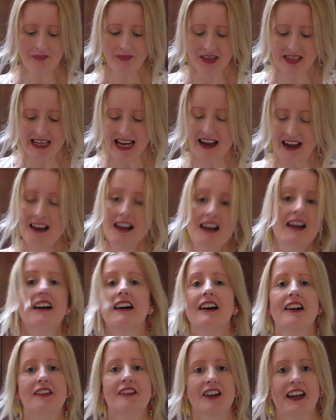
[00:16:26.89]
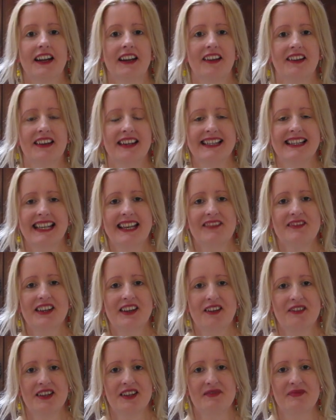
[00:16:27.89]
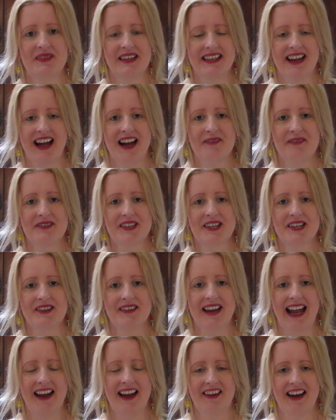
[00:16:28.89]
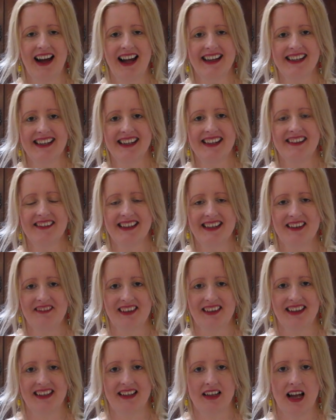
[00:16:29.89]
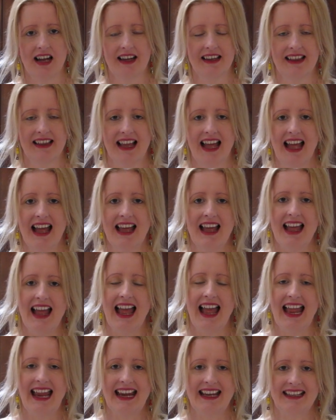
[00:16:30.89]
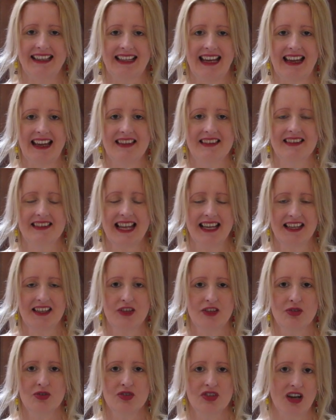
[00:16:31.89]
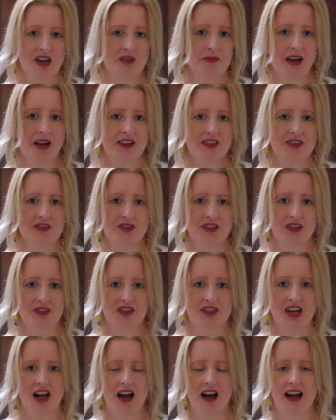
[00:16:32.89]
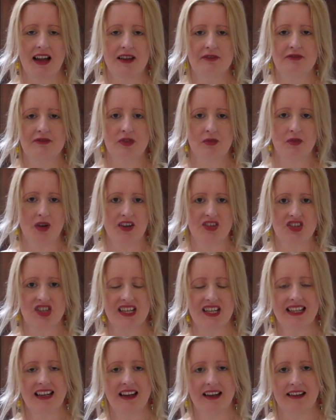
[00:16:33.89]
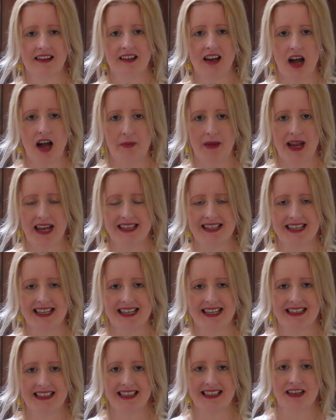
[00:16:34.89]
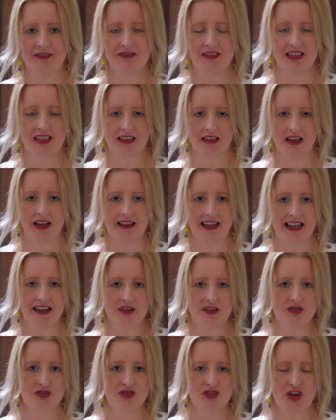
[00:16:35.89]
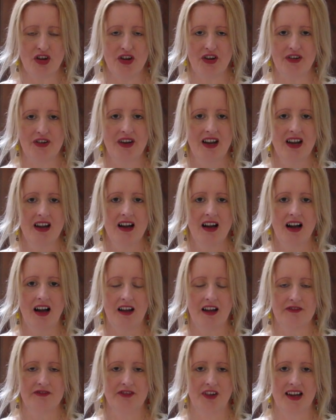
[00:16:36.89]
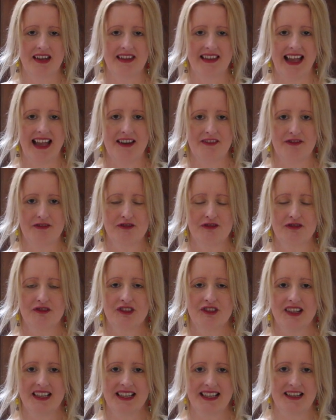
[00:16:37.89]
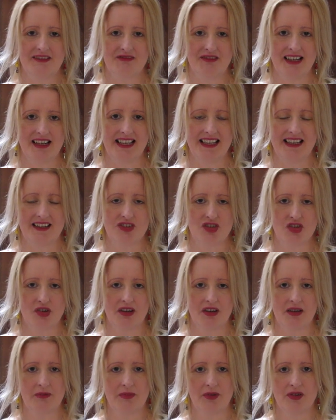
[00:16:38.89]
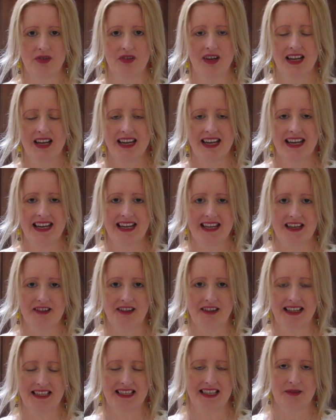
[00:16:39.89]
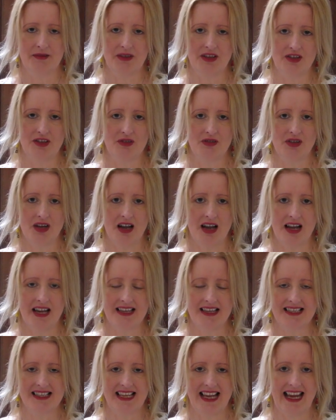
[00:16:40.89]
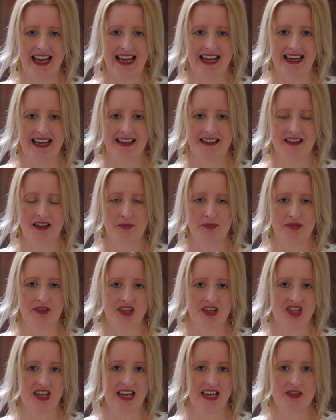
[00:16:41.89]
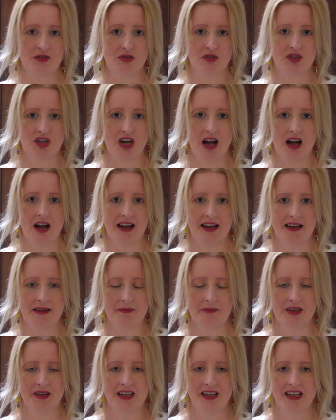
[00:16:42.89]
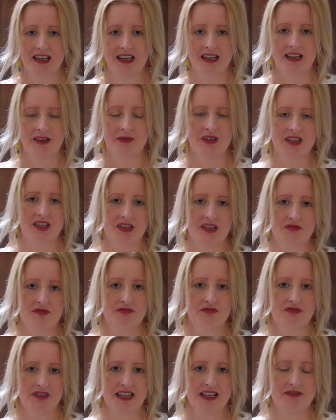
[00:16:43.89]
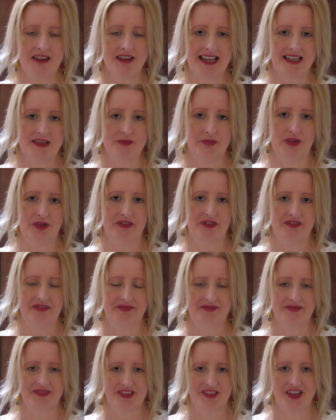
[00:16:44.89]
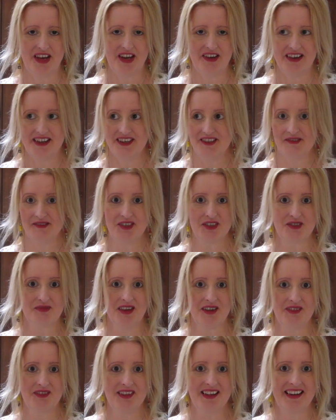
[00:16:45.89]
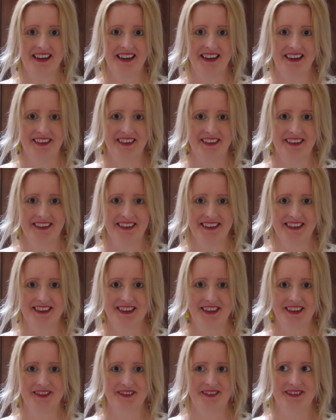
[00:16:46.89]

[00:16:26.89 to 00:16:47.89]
yeah, righto, let me know what you've been up to, how are you and everything like that. And again, thank you so much for your time, for watching and commenting and everything like that. You know I find that really, really enjoyable, interacting with you guys, and appreciate your time, which is really valuable. So, and you watch my video, it's like,